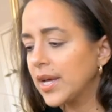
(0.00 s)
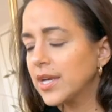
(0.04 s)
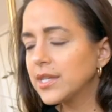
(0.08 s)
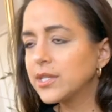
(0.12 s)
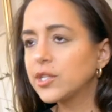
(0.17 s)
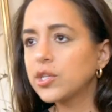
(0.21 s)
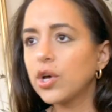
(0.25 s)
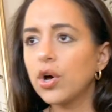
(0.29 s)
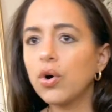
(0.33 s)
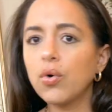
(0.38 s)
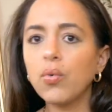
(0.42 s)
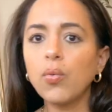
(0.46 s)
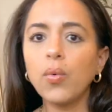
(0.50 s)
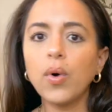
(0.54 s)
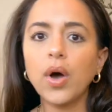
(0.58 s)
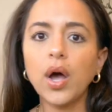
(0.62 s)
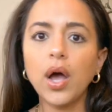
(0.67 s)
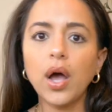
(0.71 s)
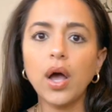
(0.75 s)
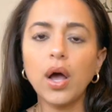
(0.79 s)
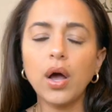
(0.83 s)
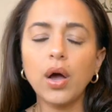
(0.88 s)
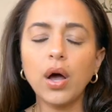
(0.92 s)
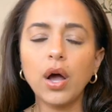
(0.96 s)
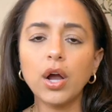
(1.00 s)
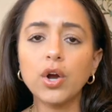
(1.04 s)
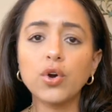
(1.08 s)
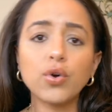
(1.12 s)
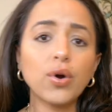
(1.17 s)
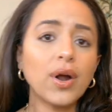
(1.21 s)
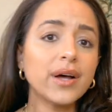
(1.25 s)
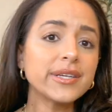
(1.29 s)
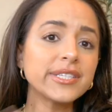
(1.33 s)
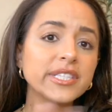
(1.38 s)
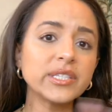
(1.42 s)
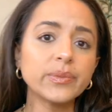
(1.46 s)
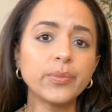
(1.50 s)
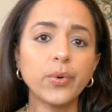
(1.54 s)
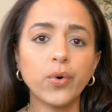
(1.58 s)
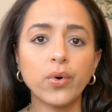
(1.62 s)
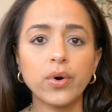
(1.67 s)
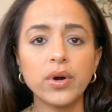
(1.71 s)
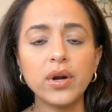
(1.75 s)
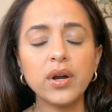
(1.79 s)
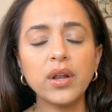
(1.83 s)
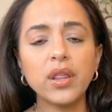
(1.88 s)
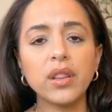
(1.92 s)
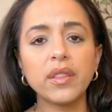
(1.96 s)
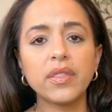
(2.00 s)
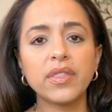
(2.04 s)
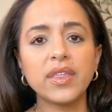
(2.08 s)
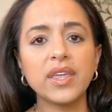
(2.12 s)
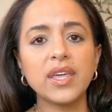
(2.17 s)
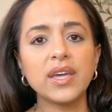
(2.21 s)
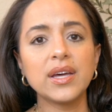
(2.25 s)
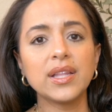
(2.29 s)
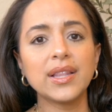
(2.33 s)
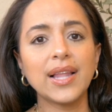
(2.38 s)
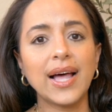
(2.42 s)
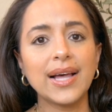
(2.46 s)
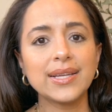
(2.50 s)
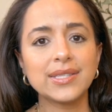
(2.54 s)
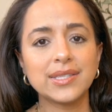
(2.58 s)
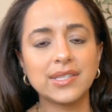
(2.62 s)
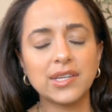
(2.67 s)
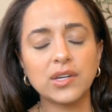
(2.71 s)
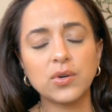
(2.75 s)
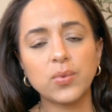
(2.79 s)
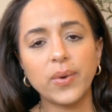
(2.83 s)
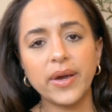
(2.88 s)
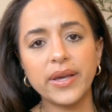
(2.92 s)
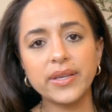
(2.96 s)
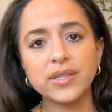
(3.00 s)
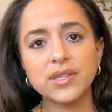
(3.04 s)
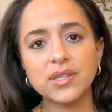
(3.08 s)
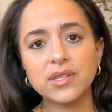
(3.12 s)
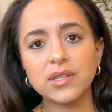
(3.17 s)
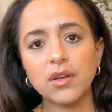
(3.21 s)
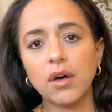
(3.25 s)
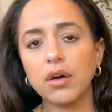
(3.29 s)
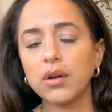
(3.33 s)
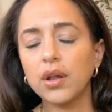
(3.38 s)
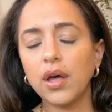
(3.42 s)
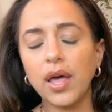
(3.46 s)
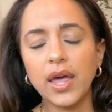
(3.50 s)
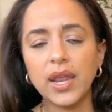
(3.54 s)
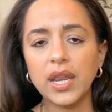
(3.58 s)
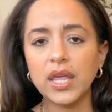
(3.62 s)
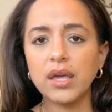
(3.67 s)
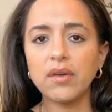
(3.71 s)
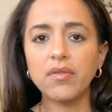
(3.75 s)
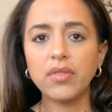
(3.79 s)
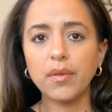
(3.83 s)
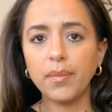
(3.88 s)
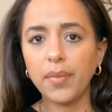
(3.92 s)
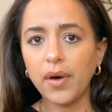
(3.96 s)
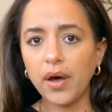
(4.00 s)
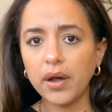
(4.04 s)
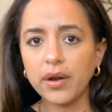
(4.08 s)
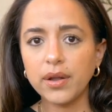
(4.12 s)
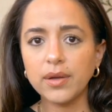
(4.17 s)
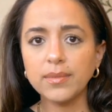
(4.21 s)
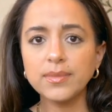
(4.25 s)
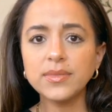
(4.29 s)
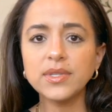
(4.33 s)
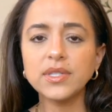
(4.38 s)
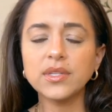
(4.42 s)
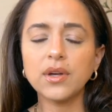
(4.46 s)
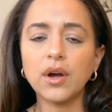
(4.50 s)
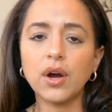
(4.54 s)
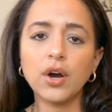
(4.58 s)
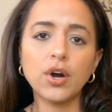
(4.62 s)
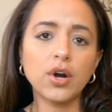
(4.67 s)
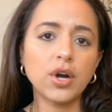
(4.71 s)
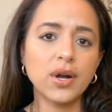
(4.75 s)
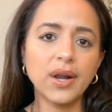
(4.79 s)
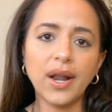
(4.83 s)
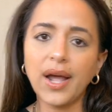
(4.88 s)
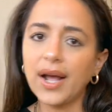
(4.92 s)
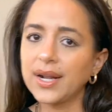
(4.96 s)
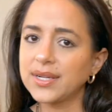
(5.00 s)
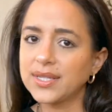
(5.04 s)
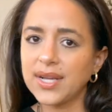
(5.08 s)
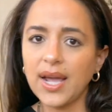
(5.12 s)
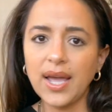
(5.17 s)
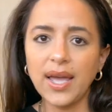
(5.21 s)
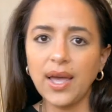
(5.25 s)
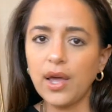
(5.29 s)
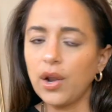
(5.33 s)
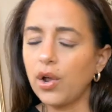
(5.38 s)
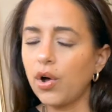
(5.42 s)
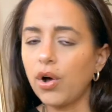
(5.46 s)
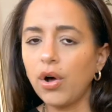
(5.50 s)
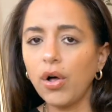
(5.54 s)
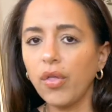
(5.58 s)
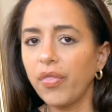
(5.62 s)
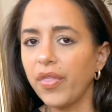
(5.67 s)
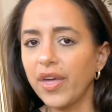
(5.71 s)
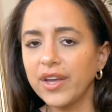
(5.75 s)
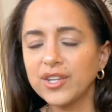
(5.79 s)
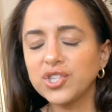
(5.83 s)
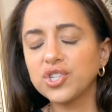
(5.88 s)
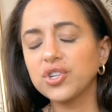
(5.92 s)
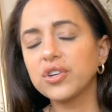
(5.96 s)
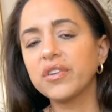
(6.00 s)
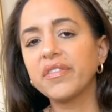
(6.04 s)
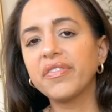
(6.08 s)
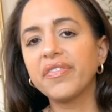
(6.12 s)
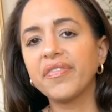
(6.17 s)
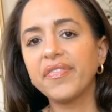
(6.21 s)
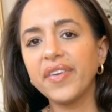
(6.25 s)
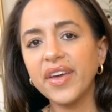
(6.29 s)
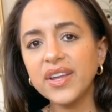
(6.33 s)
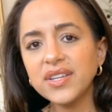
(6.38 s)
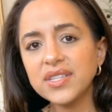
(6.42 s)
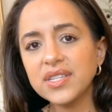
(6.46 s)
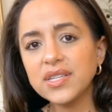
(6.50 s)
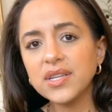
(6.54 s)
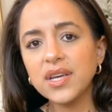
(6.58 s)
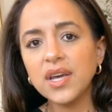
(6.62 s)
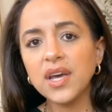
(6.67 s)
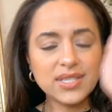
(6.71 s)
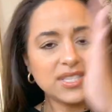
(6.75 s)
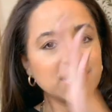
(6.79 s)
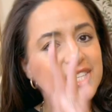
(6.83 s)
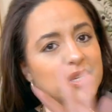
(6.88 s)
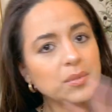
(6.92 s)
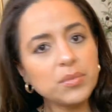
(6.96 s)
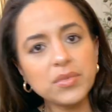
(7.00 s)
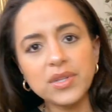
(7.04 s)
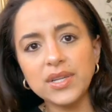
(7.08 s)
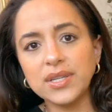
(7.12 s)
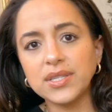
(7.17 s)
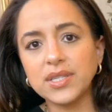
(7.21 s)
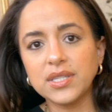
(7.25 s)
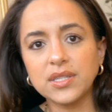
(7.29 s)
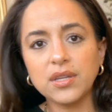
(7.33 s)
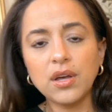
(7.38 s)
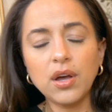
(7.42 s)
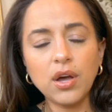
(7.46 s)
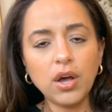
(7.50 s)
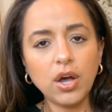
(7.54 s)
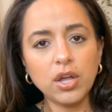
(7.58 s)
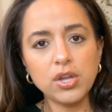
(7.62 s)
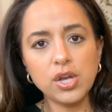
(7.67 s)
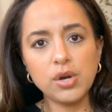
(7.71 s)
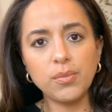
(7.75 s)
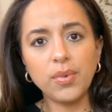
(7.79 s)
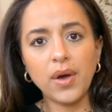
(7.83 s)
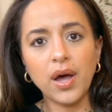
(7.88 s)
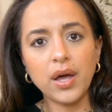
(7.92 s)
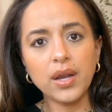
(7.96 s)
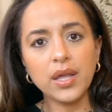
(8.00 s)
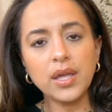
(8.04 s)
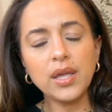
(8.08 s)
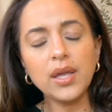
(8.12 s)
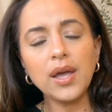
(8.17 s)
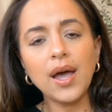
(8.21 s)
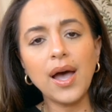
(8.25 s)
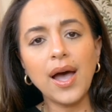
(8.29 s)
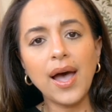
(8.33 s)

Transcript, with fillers: So Across the board, the elastic waists on any of the bottoms are not tight at all. They should fit seamless on your body.